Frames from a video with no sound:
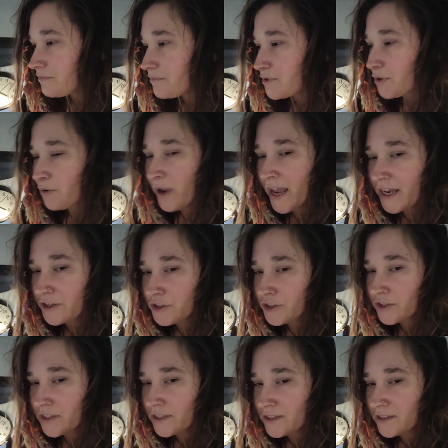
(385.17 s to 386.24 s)
So
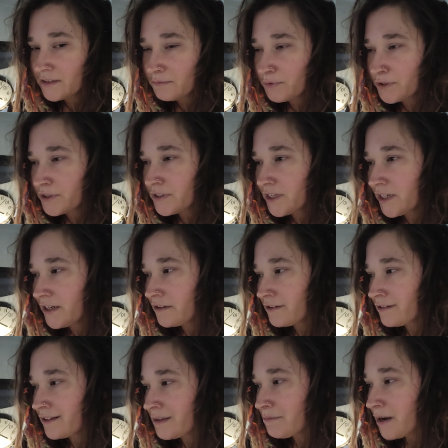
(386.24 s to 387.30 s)
ash isn't
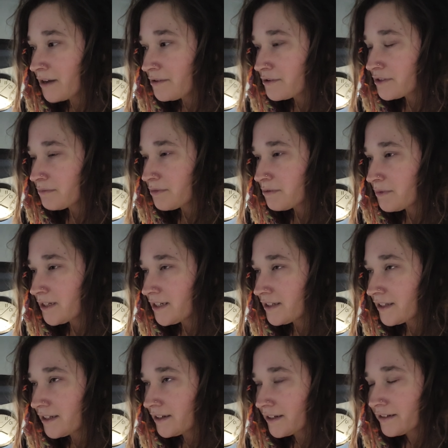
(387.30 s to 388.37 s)
particularly bothersome to me.
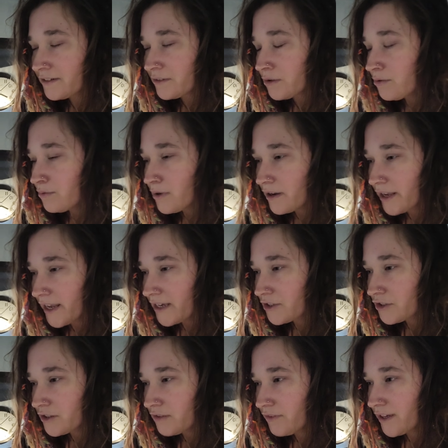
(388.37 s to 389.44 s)
Like, I don't want
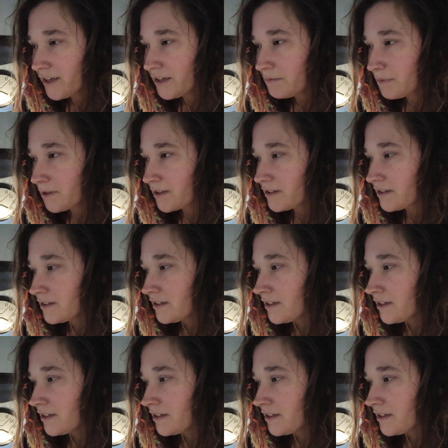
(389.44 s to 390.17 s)
ash in the van, but,